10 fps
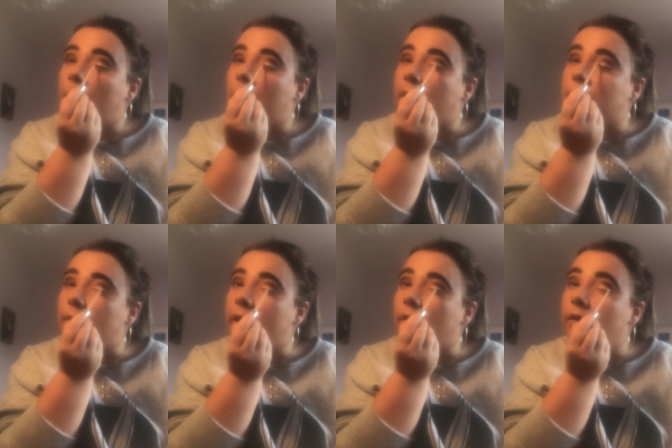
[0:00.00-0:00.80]
because
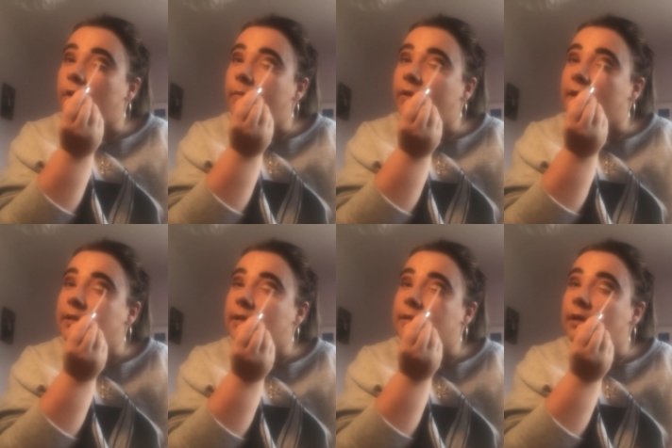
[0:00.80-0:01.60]
what I'm going to do with this
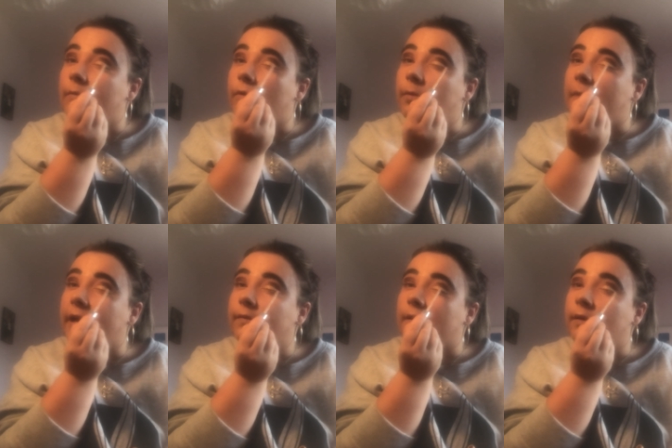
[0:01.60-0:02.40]
is I'm going to
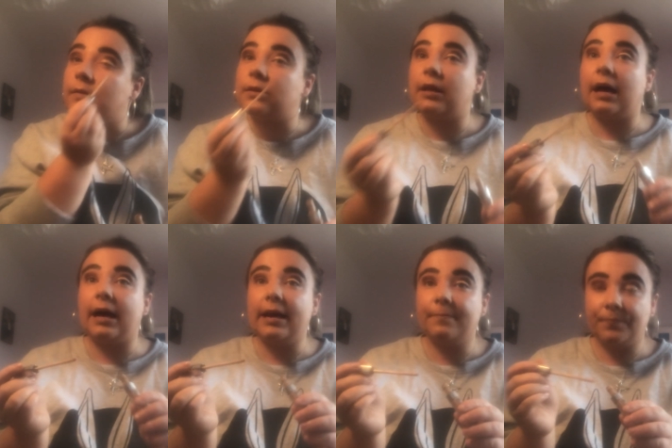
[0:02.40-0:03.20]
blend it into the
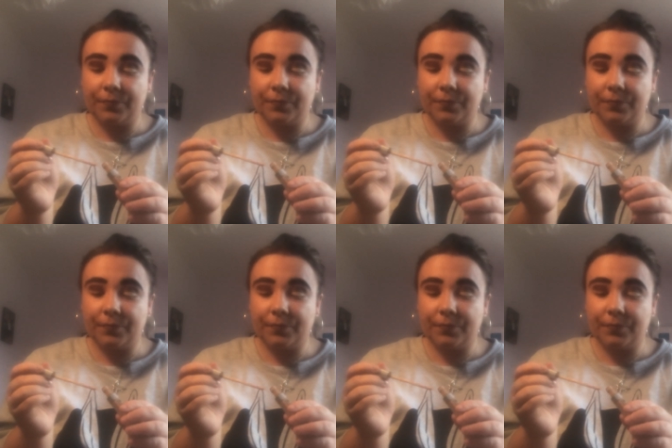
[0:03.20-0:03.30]
eye.